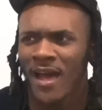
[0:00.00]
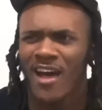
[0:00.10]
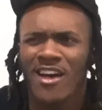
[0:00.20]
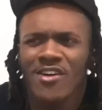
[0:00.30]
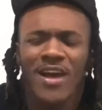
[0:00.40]

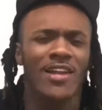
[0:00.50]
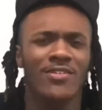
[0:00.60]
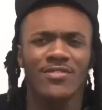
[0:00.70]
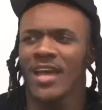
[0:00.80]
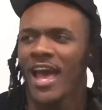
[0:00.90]

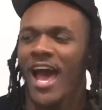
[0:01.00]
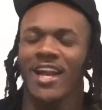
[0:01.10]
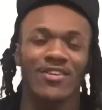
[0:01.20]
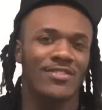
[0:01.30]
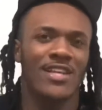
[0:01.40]
oh, I
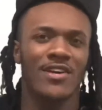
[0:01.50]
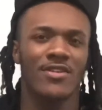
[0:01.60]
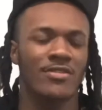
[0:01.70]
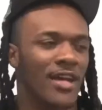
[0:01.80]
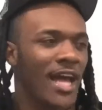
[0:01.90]
don't, I don't
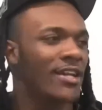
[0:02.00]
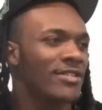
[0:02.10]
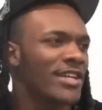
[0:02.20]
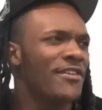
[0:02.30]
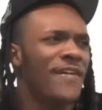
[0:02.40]
know, I
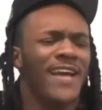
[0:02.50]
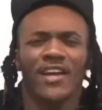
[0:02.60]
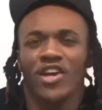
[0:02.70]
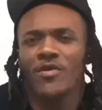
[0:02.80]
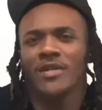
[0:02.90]
don't know if I
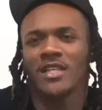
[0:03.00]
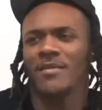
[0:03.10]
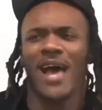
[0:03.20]
can go with them.